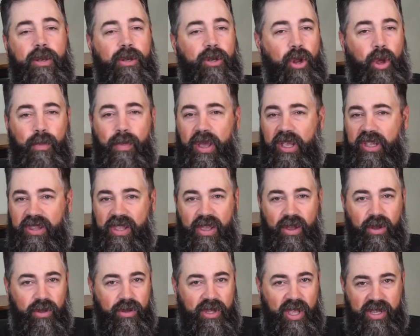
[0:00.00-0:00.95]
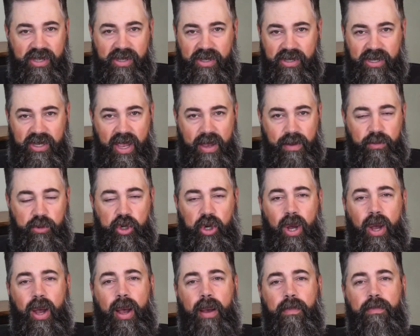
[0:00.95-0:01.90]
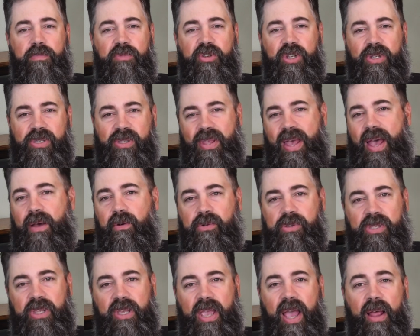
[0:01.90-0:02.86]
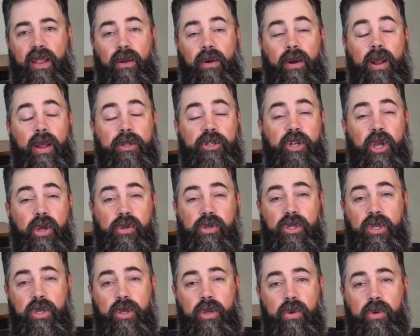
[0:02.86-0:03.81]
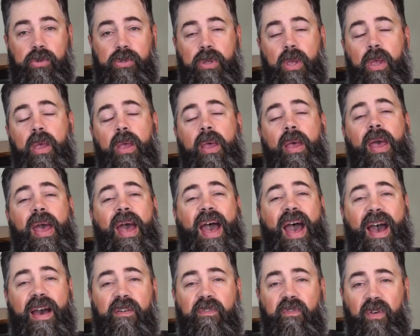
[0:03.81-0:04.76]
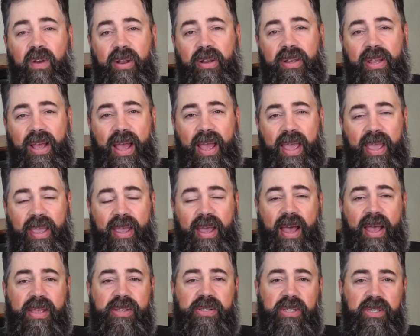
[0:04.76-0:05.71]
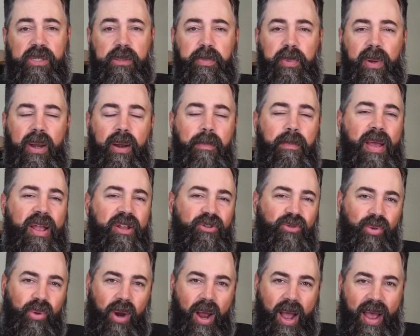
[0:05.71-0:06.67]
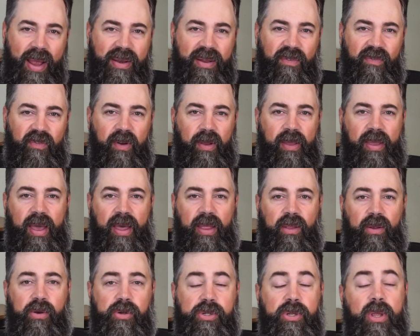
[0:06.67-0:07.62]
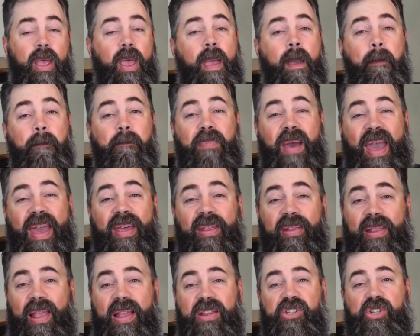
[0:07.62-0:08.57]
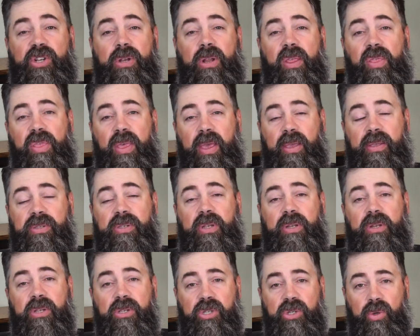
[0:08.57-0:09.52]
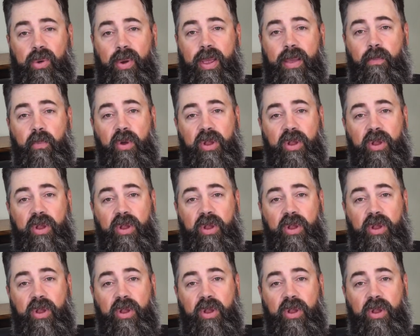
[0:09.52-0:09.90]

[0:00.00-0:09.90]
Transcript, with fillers: No big deal. Does the same job. Just that was the color I chose to use. Have fun tying, guys. Experiment. Try different colors. Pay attention to things in the stream.